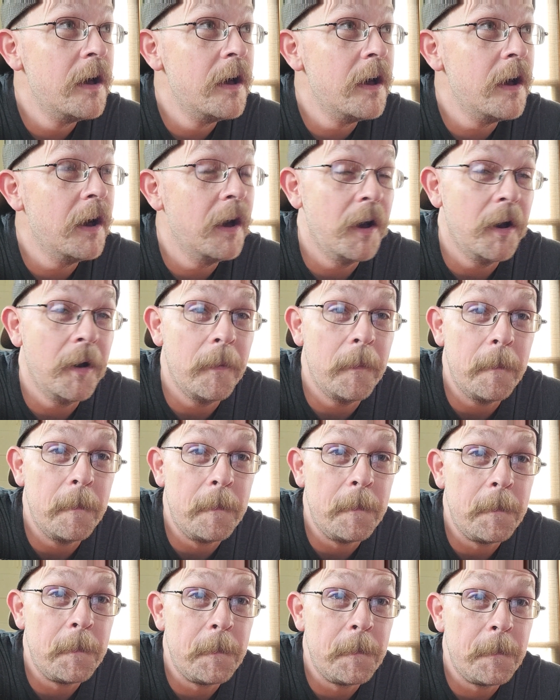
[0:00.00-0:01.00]

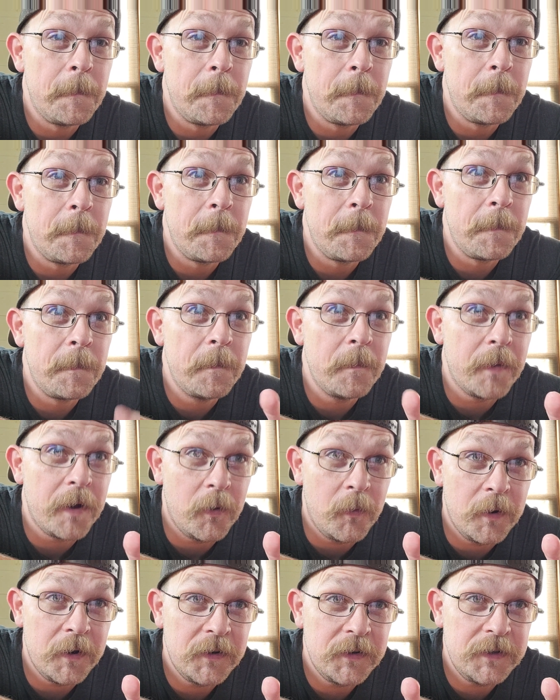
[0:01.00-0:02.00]
But I
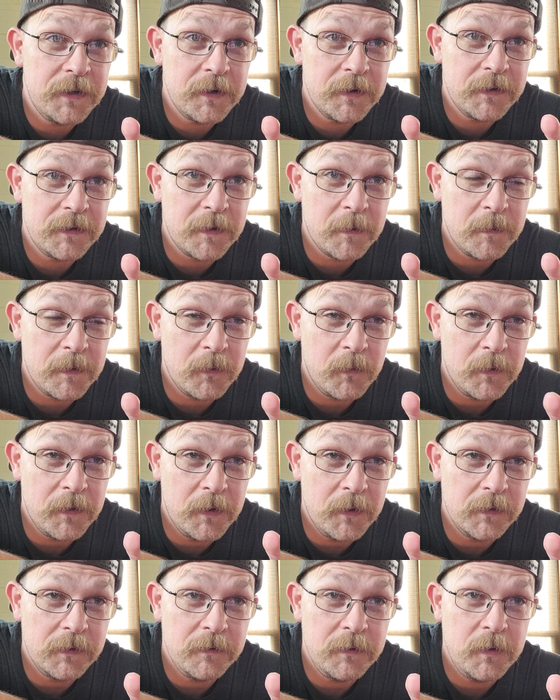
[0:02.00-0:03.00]
want to share something with
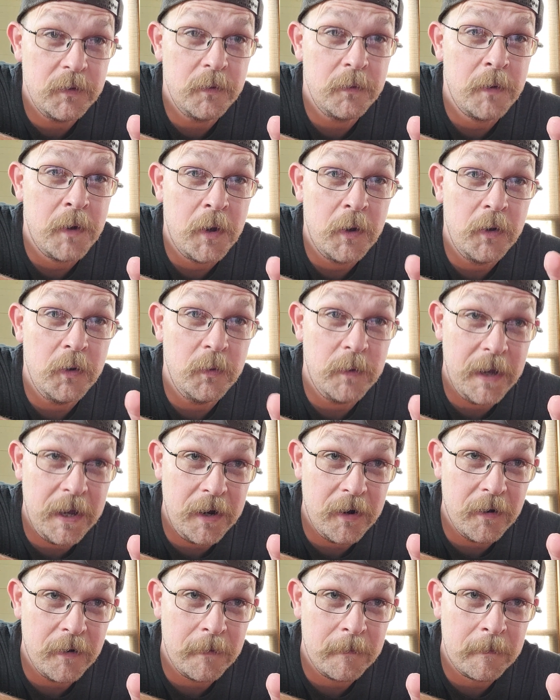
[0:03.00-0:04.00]
those of you who
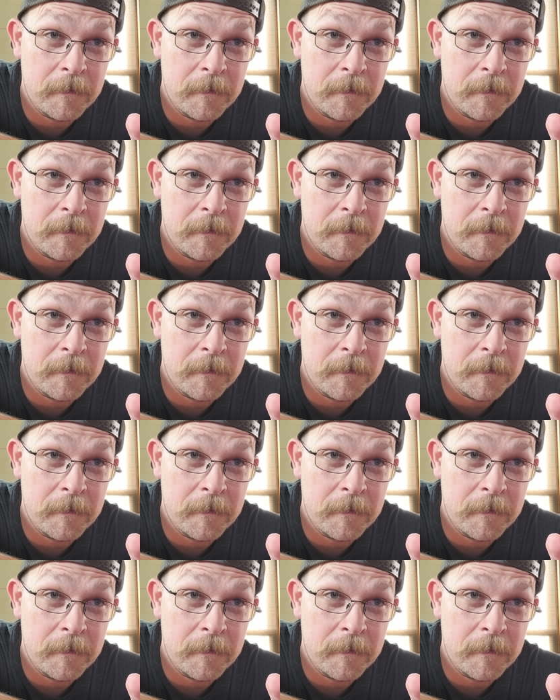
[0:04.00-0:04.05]
care